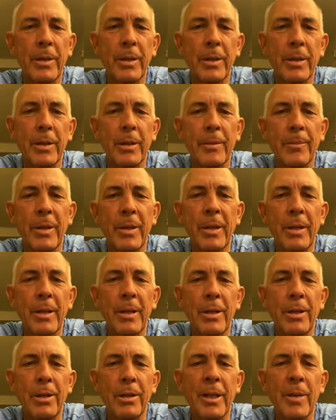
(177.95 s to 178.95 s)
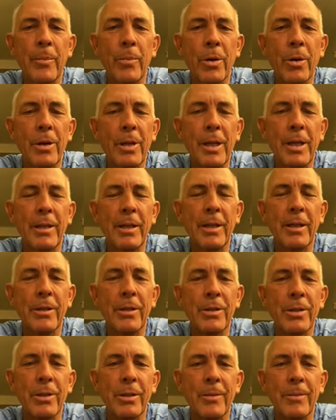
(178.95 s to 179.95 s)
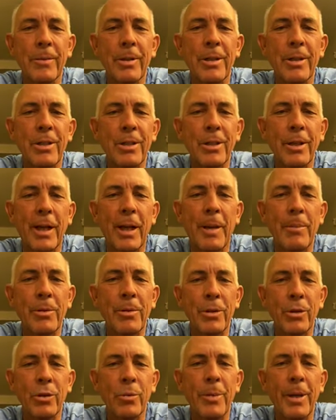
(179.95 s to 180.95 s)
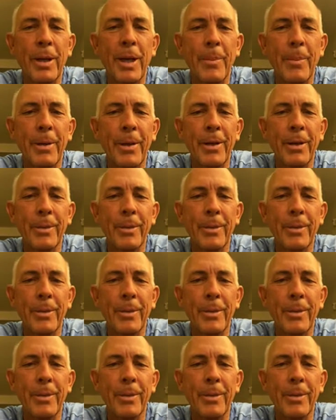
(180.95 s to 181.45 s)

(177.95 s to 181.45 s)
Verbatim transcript: Uh, you can get more details, and, and Scott, I'm sure, would be happy to